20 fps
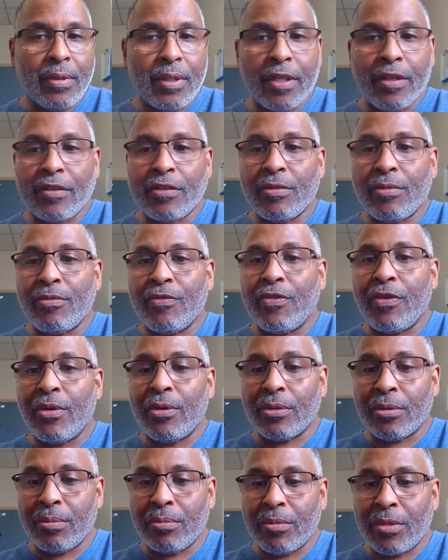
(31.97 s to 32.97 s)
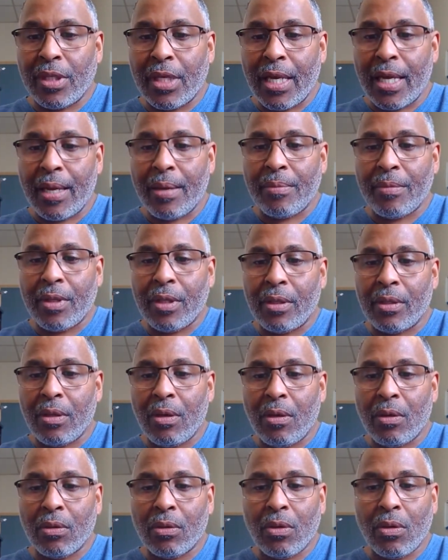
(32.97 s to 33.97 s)
Get some folks some time to
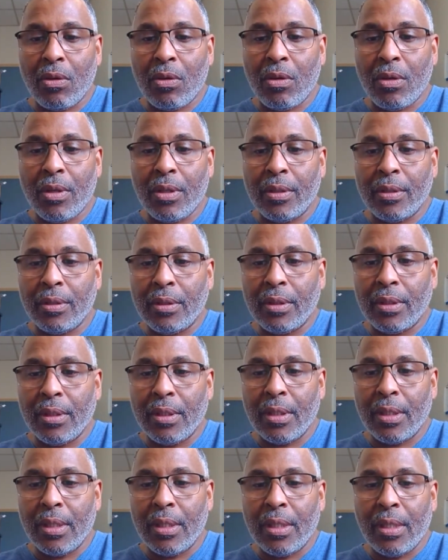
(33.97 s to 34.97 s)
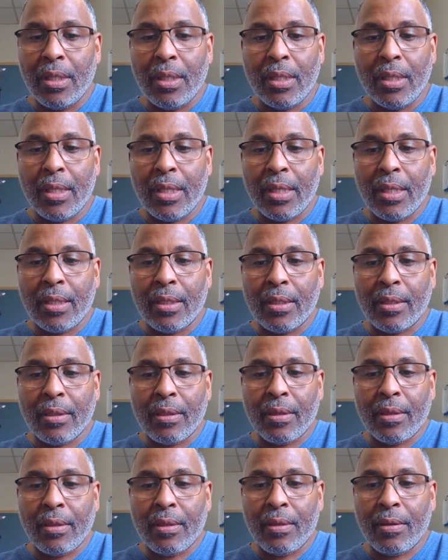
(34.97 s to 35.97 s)
log on, and
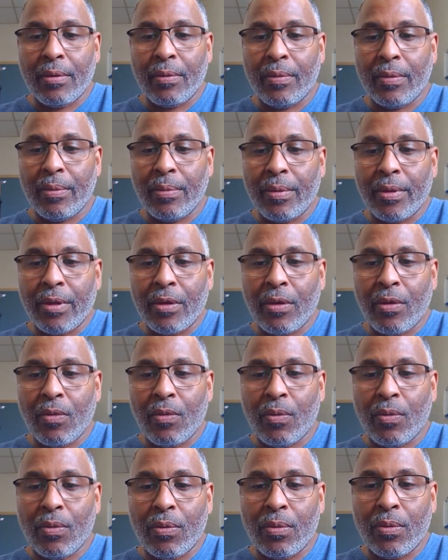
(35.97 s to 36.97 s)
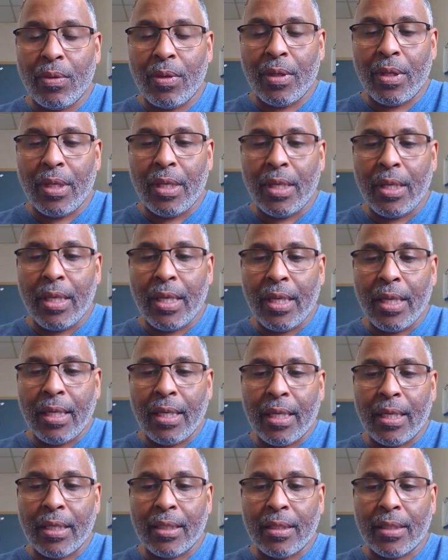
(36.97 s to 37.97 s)
we will go
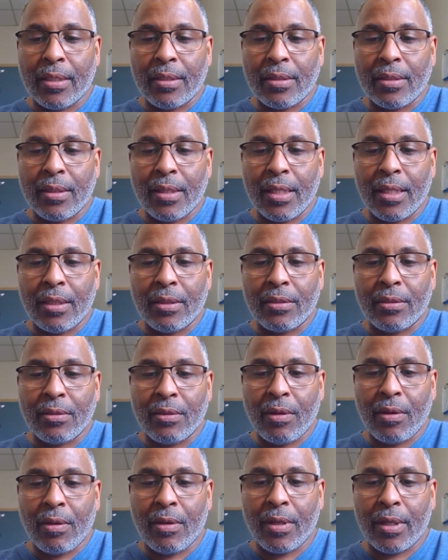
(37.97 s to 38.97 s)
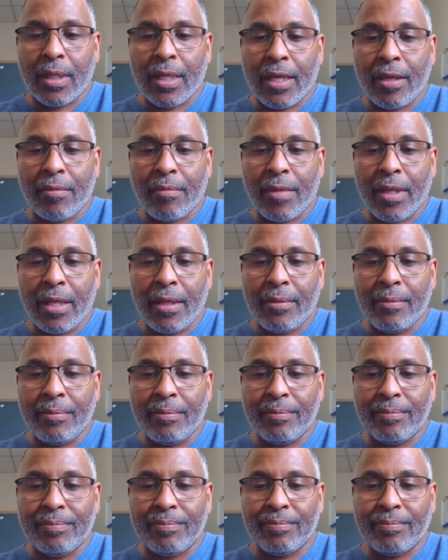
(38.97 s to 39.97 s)
and get this thing started.
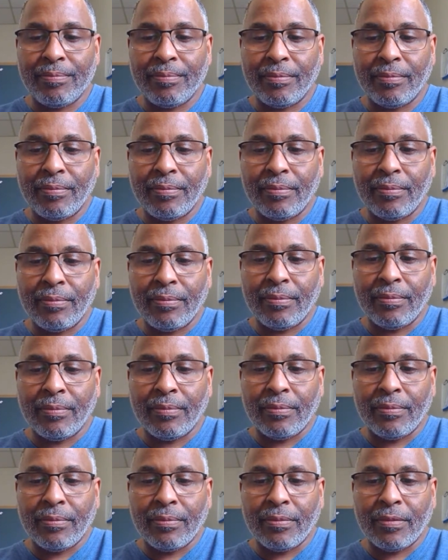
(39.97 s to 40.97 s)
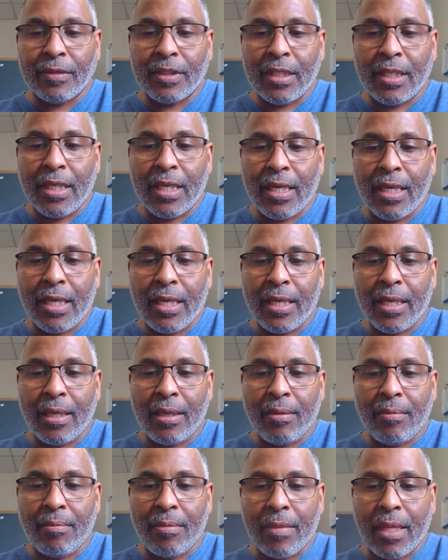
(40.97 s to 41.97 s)
Amen.
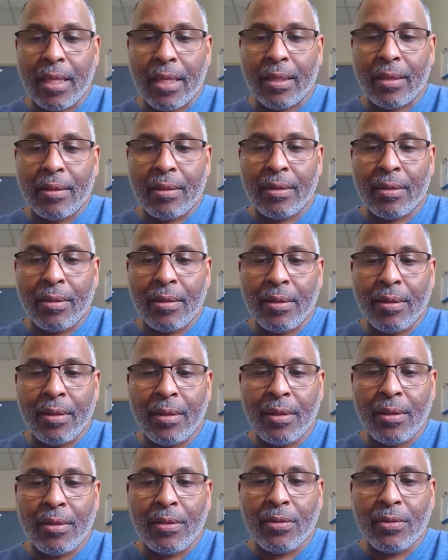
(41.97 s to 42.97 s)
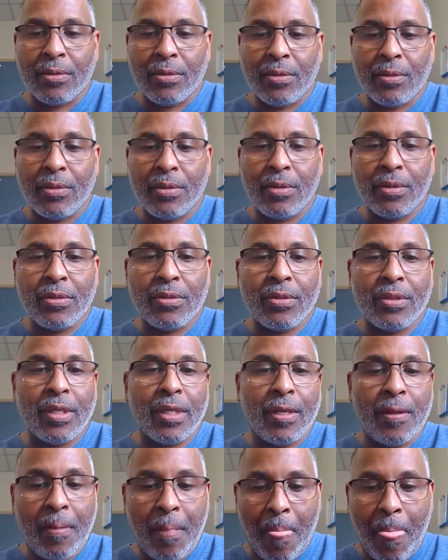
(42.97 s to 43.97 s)
Amen. It's good to
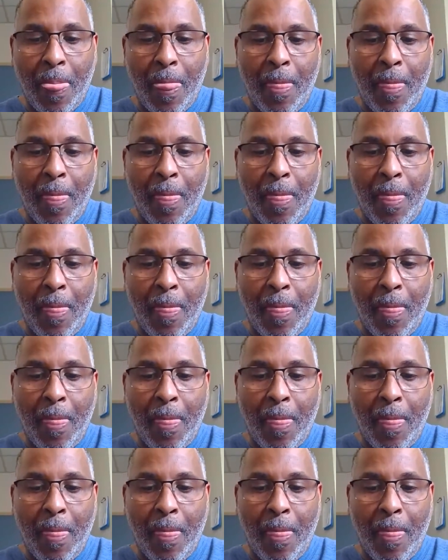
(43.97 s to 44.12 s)
see you.